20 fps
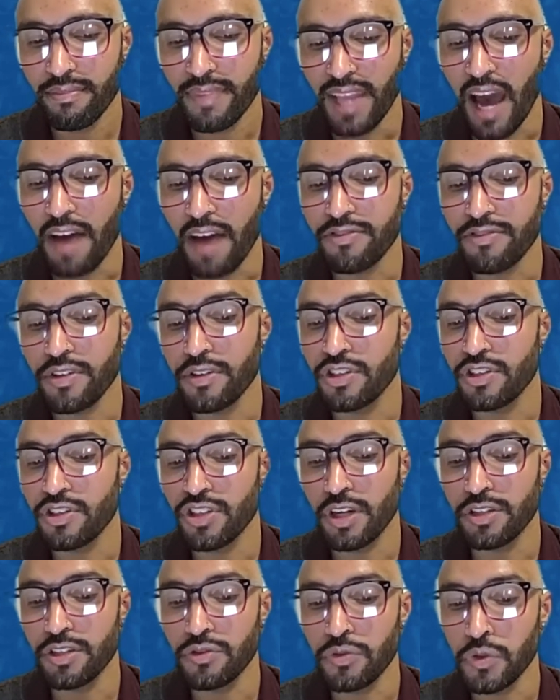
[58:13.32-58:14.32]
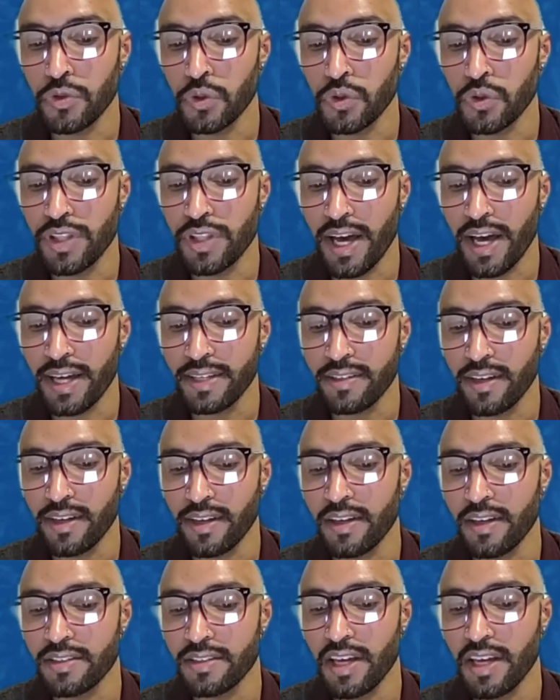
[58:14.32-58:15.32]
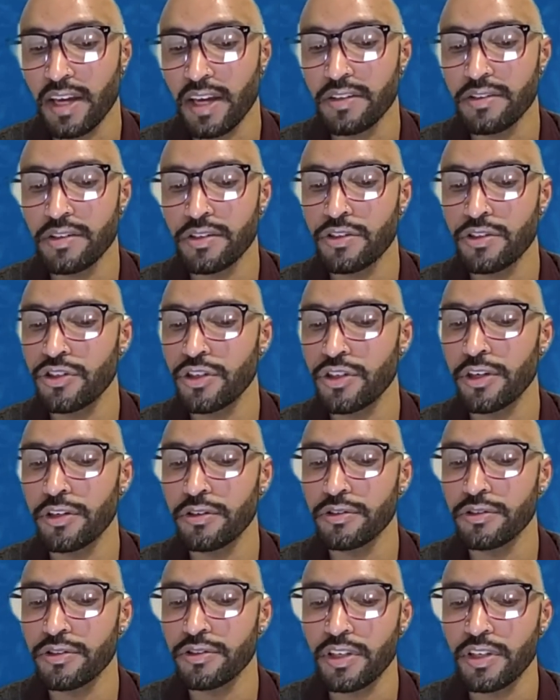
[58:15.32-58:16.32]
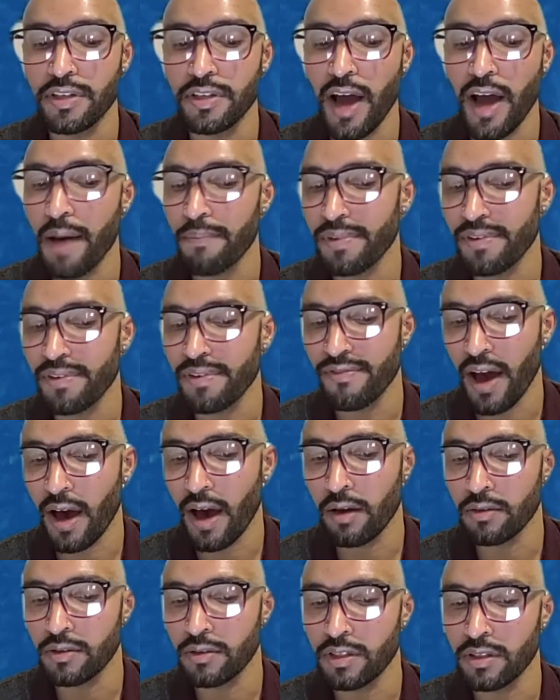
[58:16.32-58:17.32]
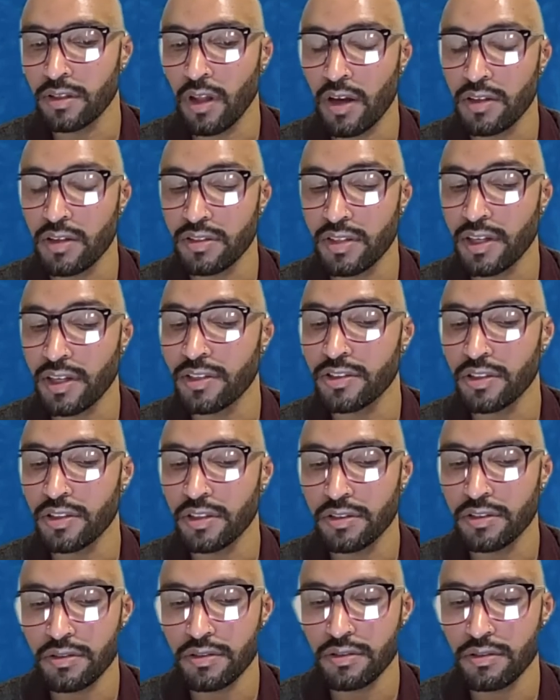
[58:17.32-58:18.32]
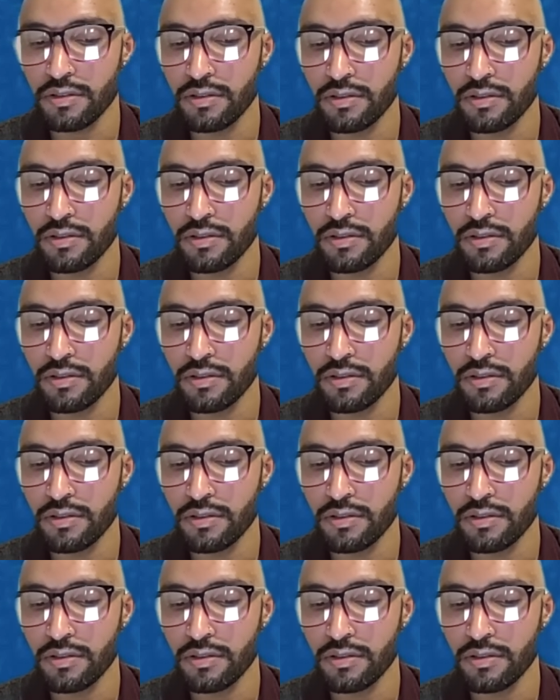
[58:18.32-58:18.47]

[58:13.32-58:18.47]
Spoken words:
after the judge ruled that untainted jurors could not be found in Los Angeles.